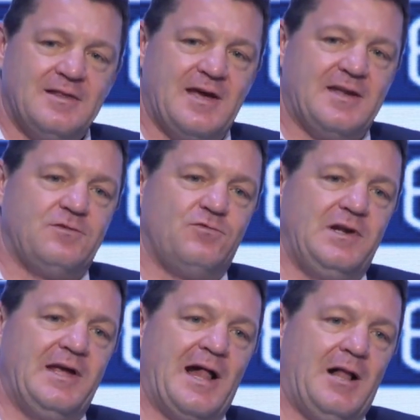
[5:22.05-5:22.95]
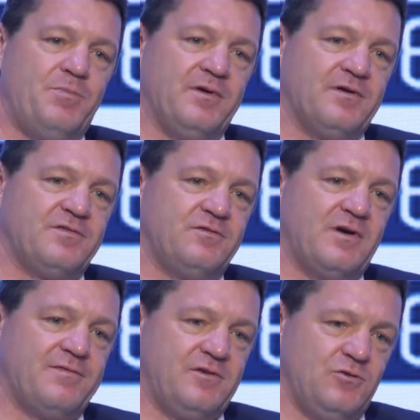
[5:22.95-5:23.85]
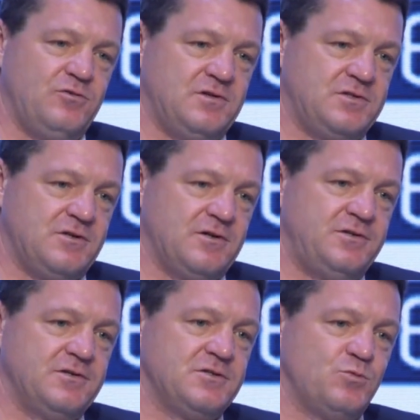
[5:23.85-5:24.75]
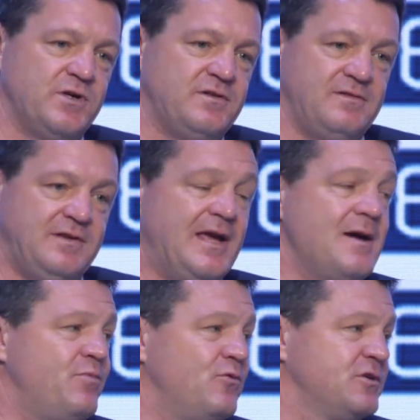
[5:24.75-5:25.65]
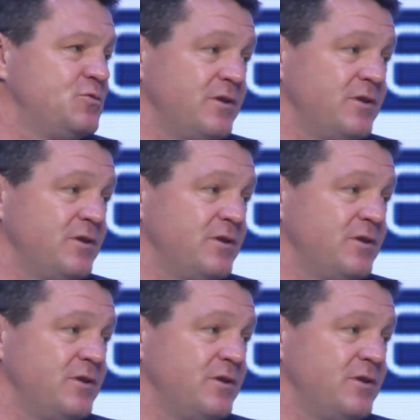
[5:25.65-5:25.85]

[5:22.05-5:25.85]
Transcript: That is really helping us to have good discussions with the airports,